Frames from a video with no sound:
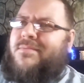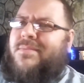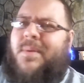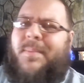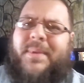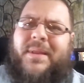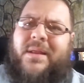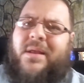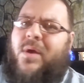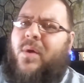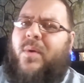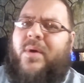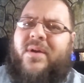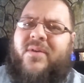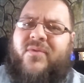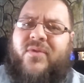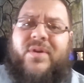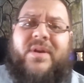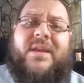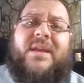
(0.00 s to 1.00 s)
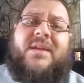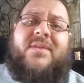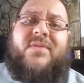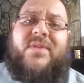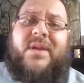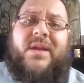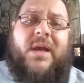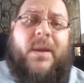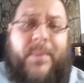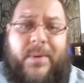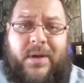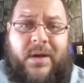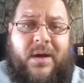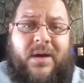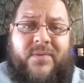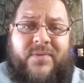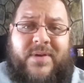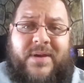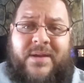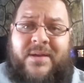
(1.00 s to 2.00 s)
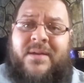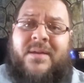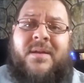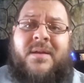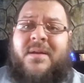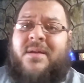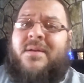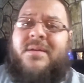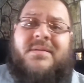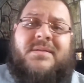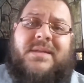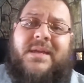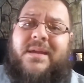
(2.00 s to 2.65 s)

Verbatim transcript: So I mean, going for an evening cup of coffee,